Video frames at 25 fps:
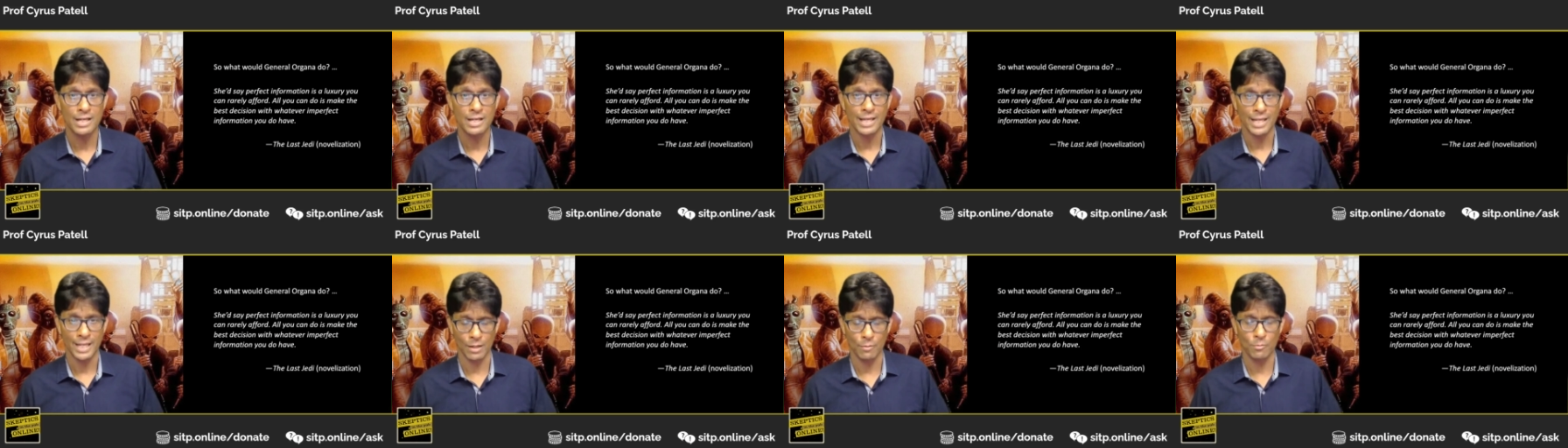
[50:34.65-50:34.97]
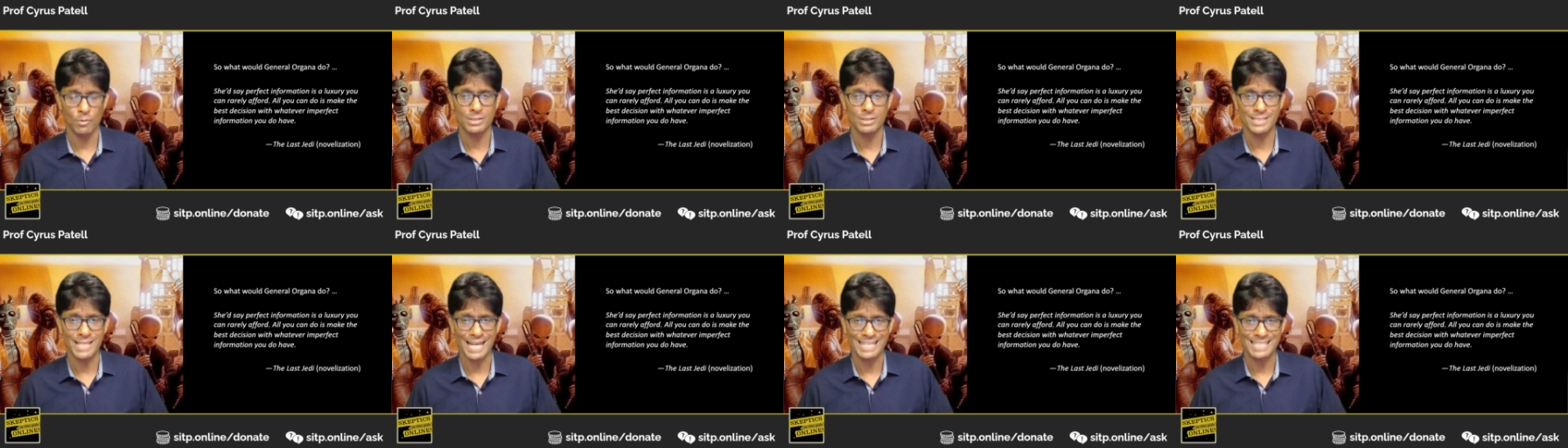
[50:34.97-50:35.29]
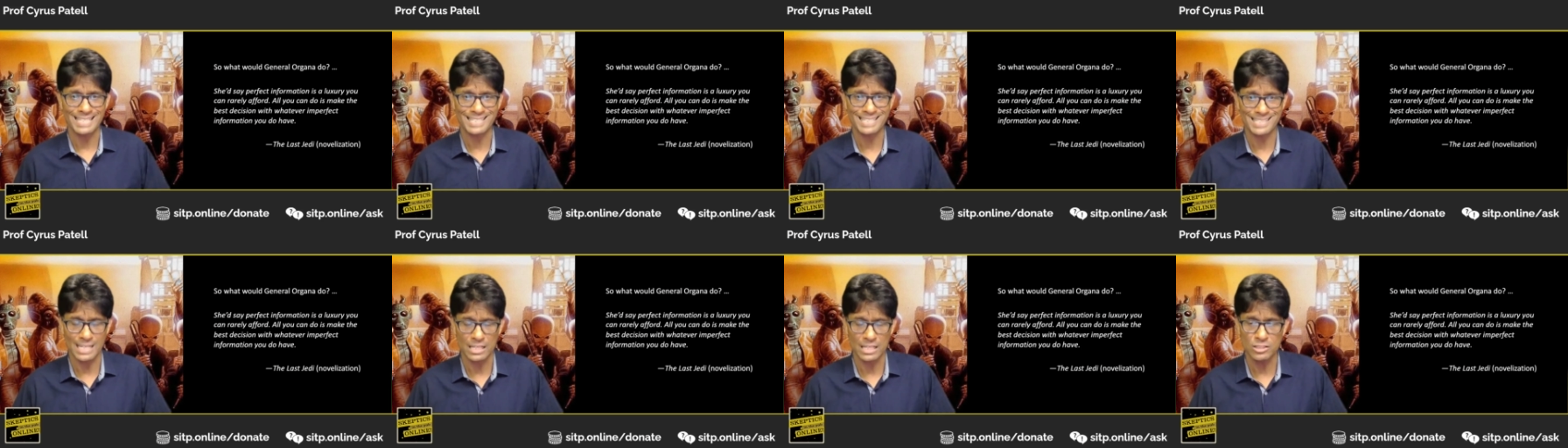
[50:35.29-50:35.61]
It was that
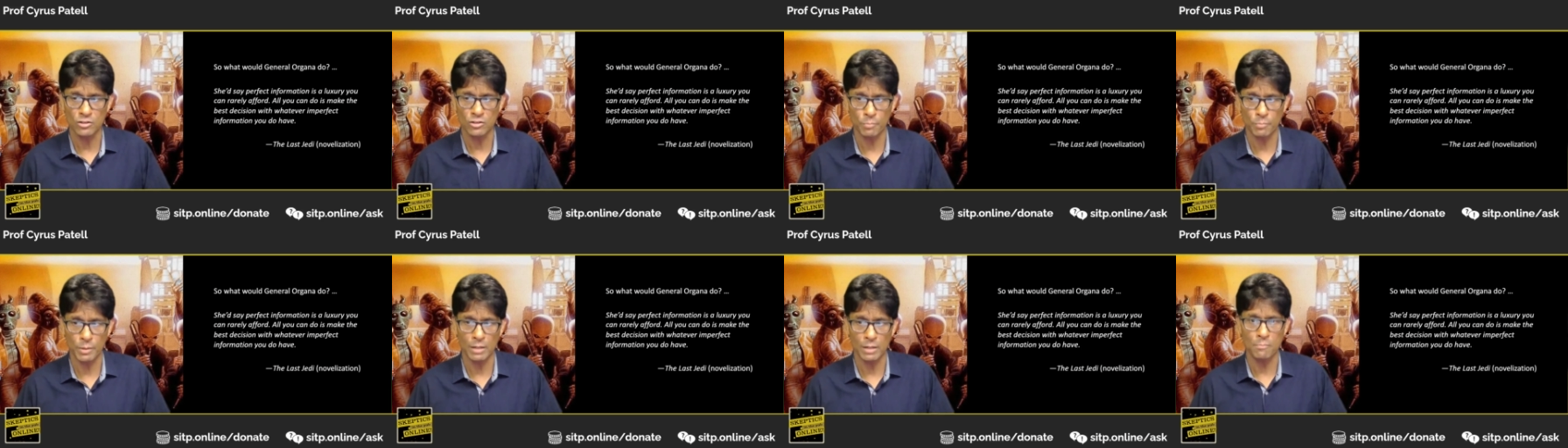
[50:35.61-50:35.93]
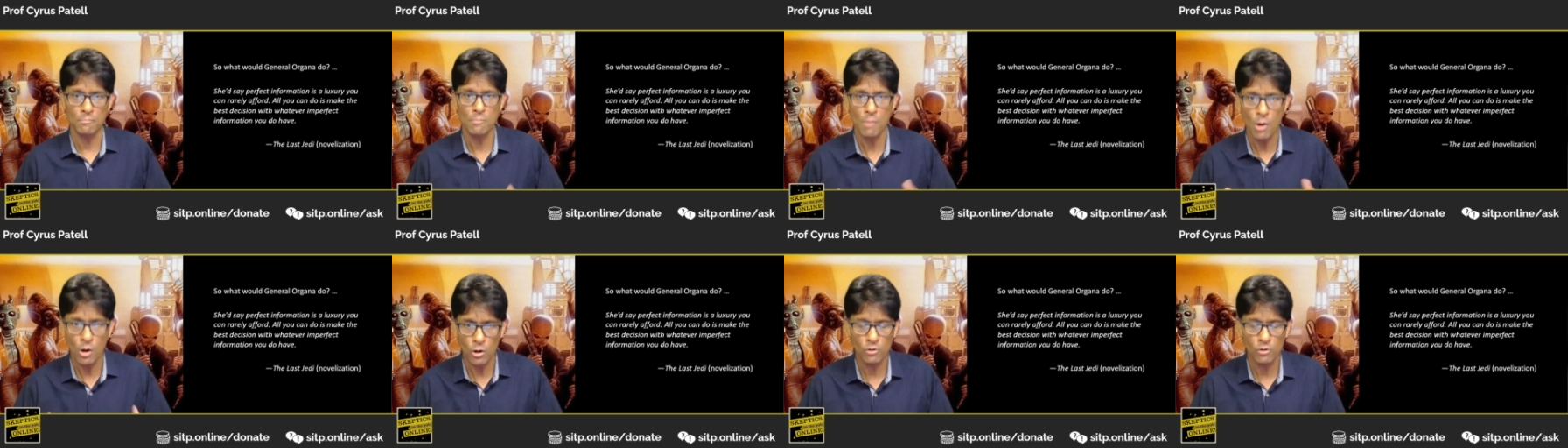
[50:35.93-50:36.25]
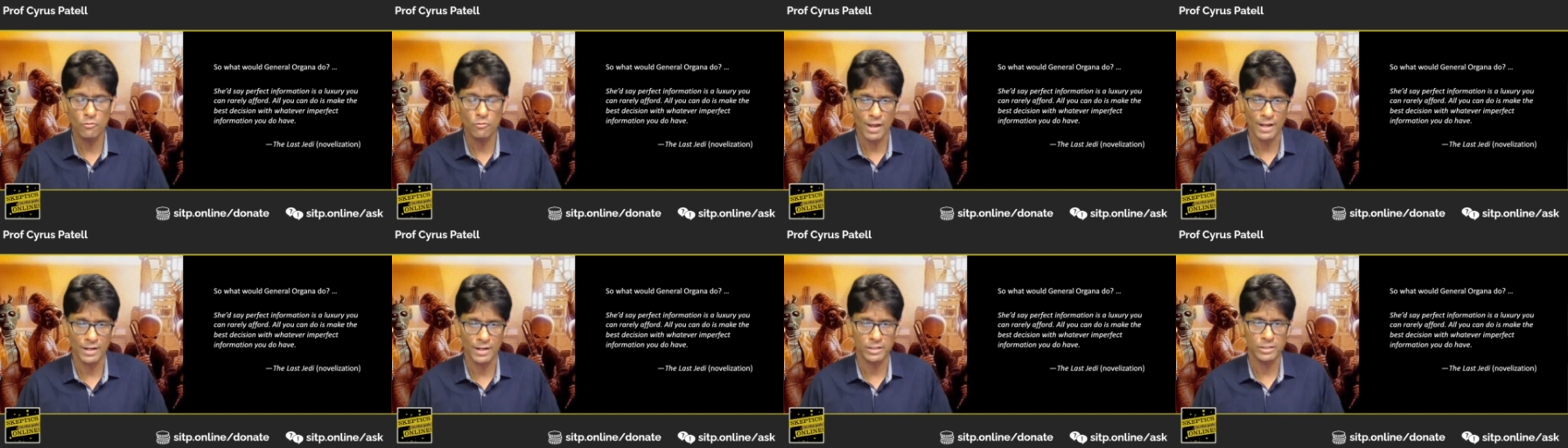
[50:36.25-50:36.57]
sense of being
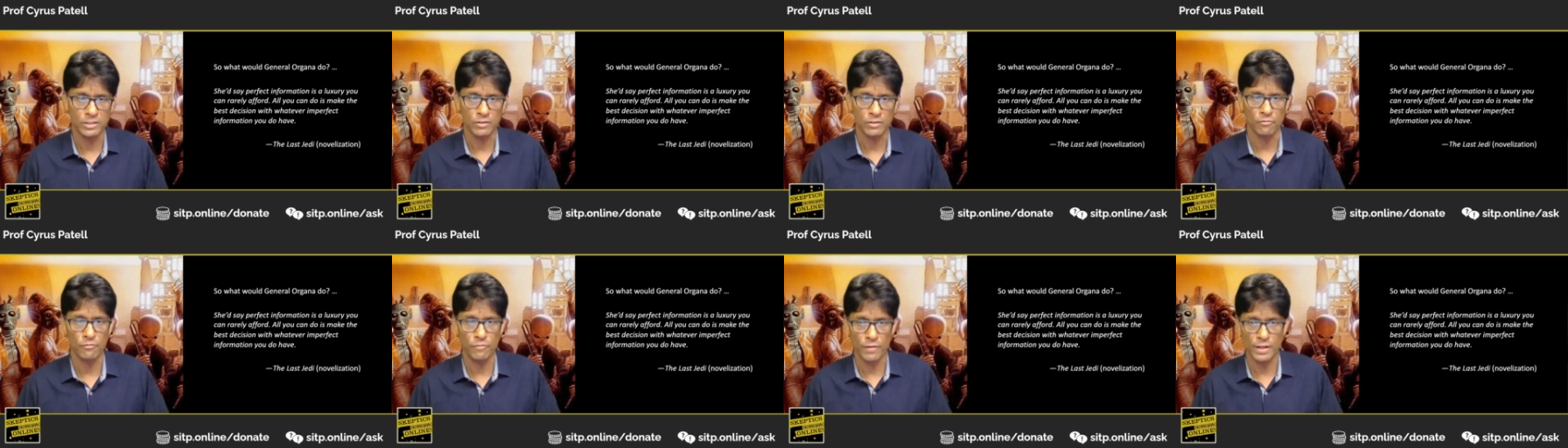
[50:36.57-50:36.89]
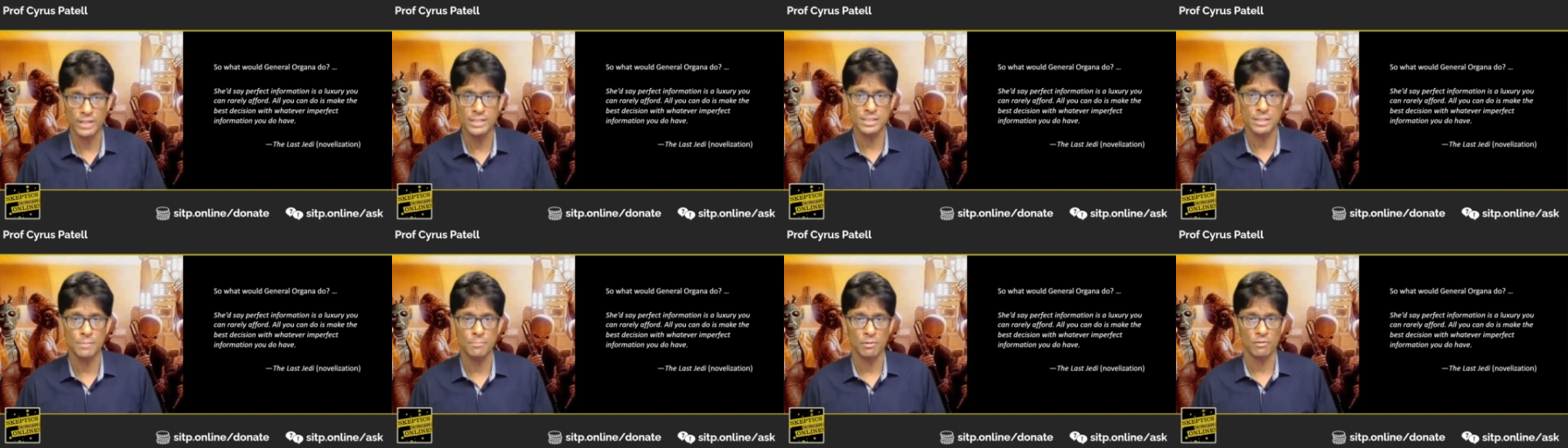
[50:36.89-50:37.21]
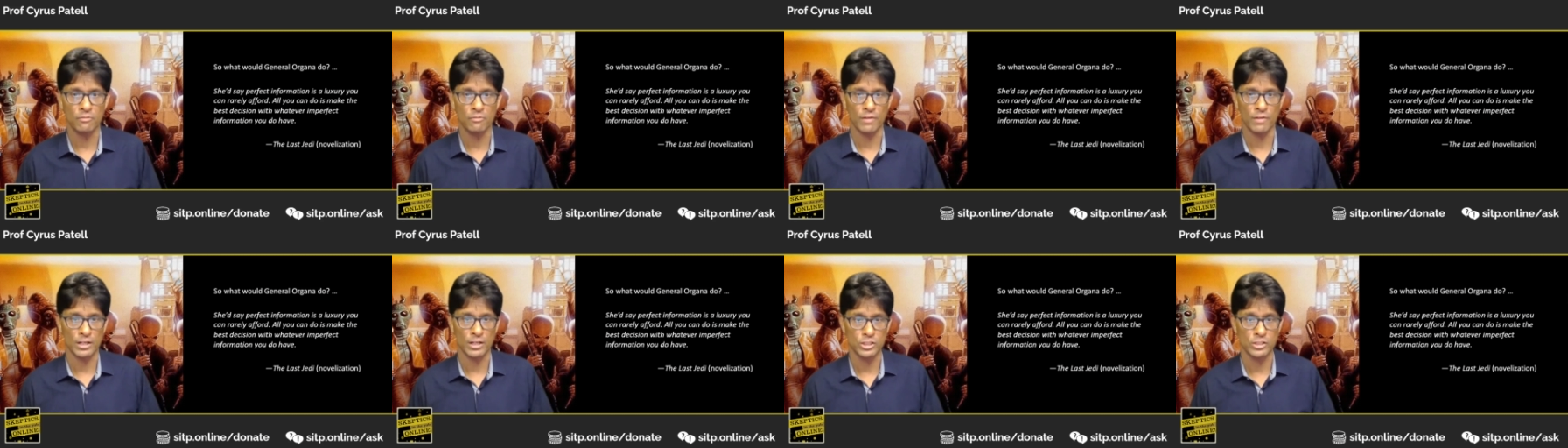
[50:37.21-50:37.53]
motivated to fix
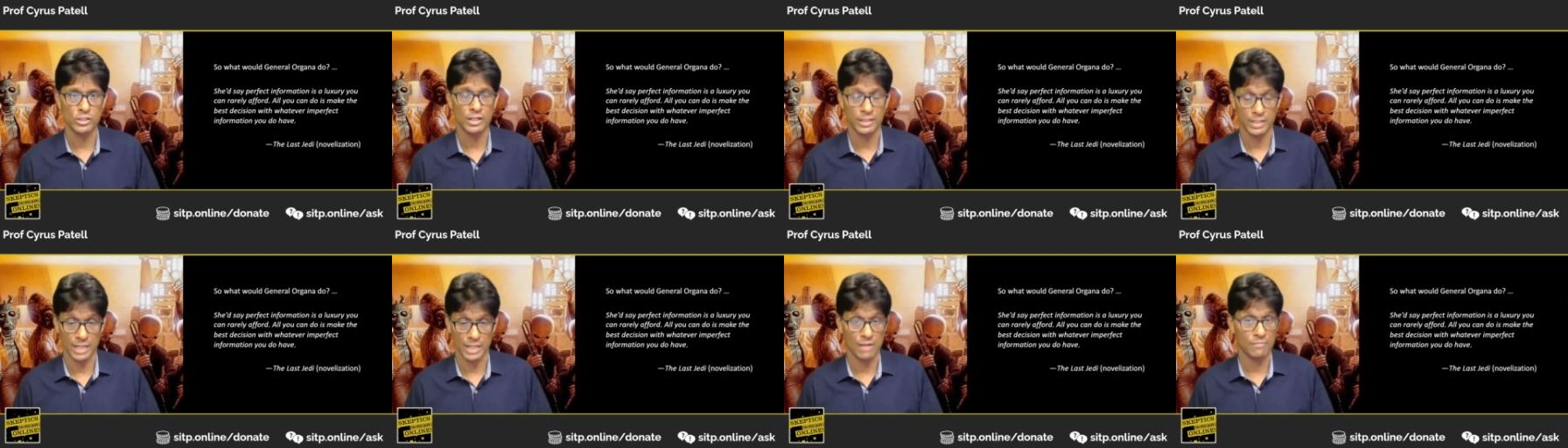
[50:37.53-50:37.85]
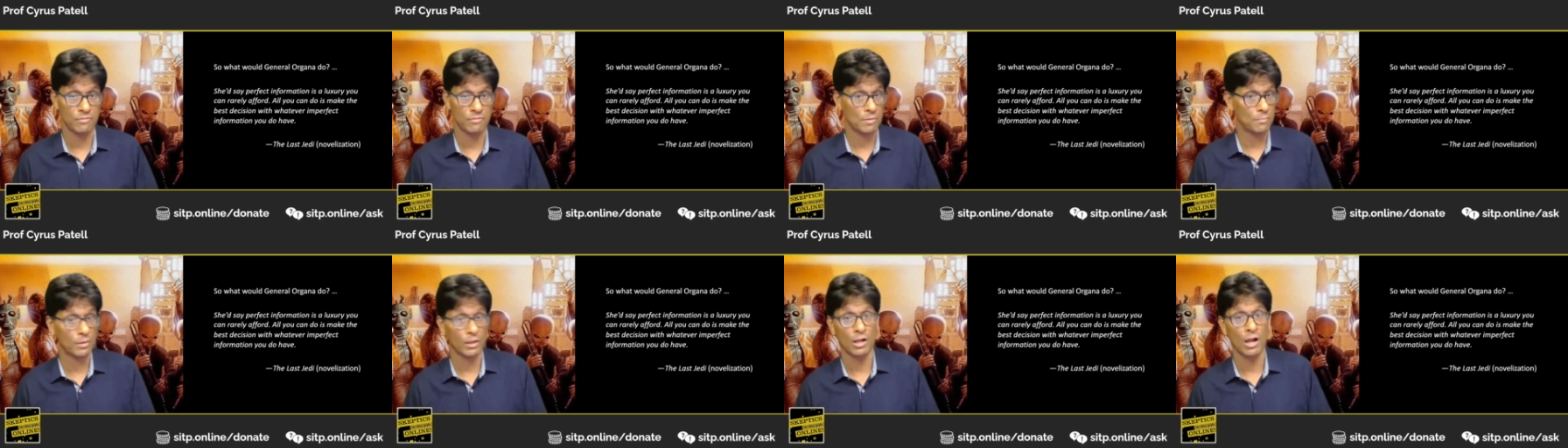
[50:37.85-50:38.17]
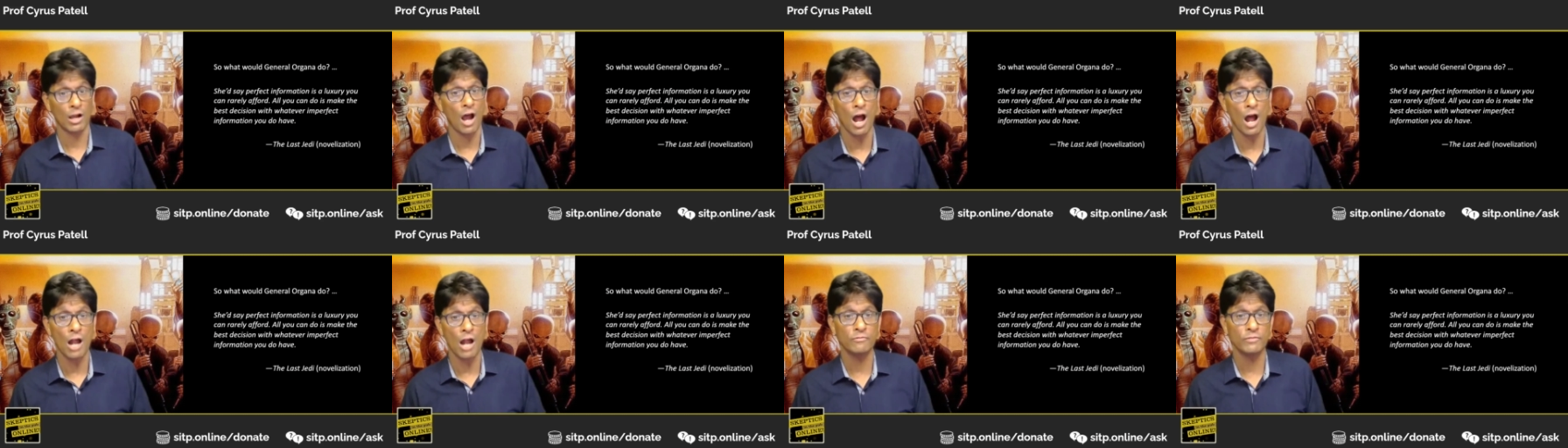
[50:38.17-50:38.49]
imperfection that gave him the
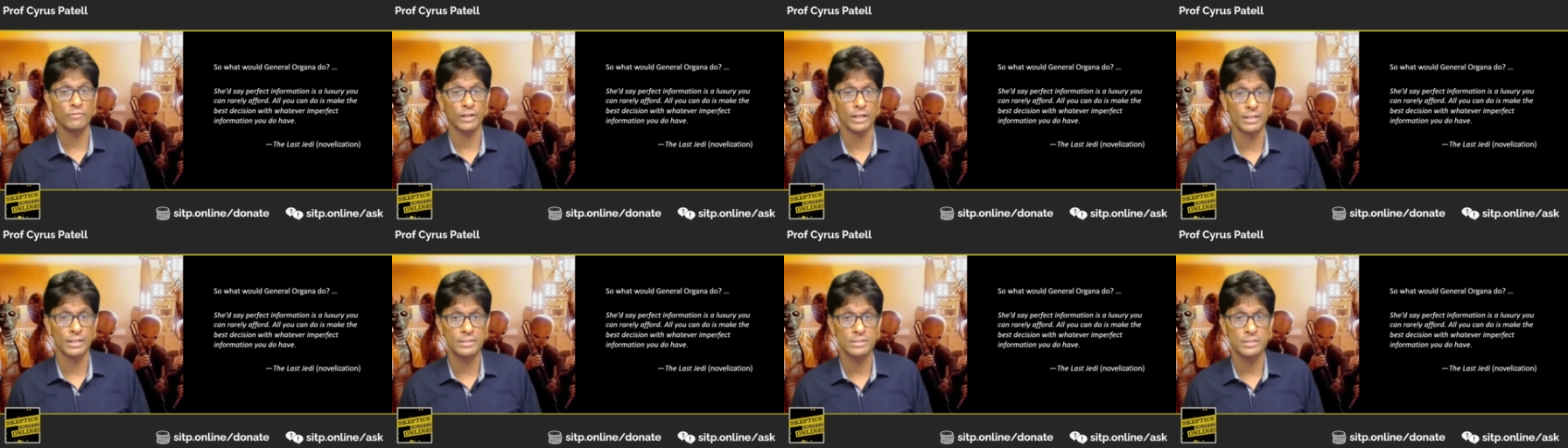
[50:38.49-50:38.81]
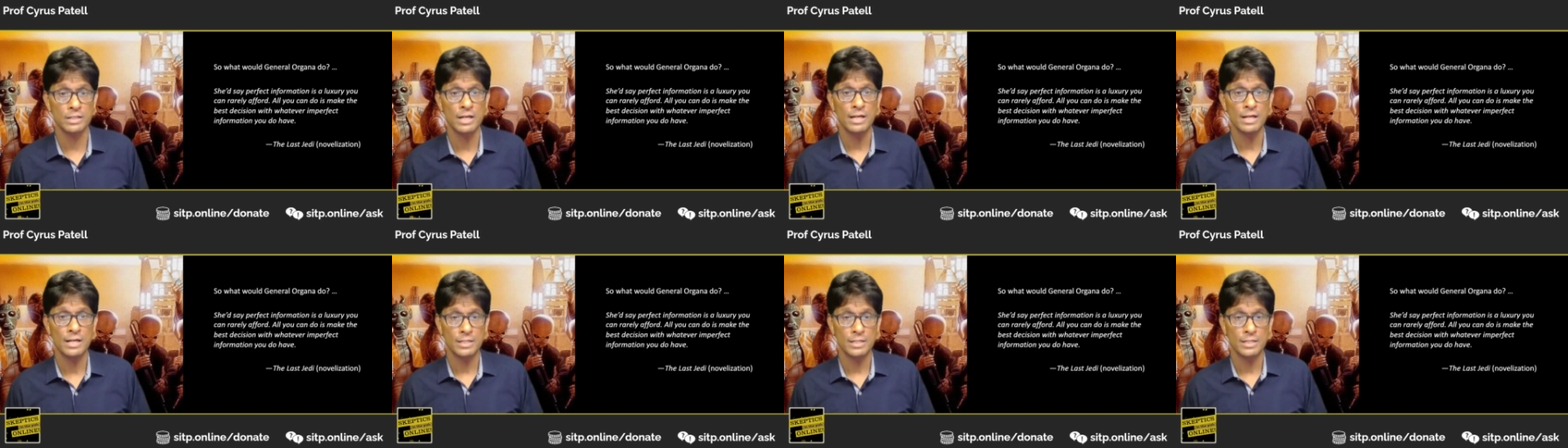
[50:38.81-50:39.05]
confidence